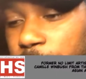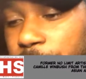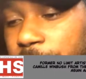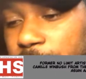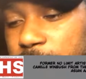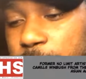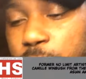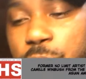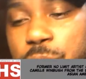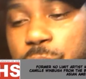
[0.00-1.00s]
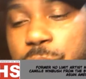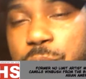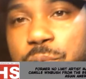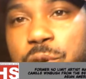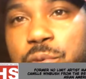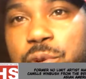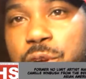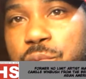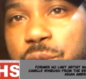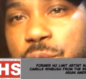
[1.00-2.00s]
got some
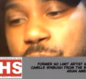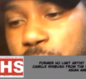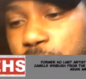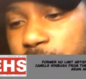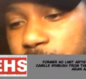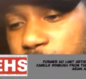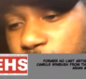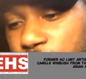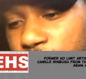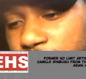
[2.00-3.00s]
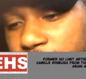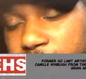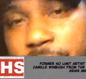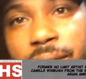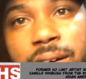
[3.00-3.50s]
new stuff going down.